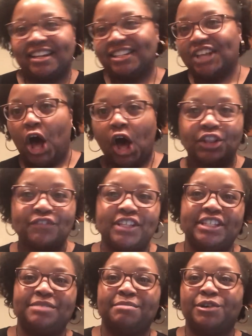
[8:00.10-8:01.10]
and it's all of
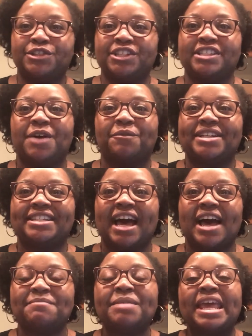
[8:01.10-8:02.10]
these emotions at one
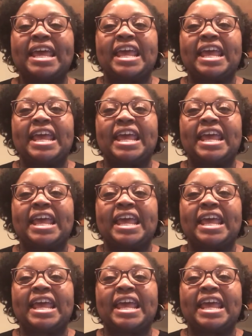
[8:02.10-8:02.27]
time.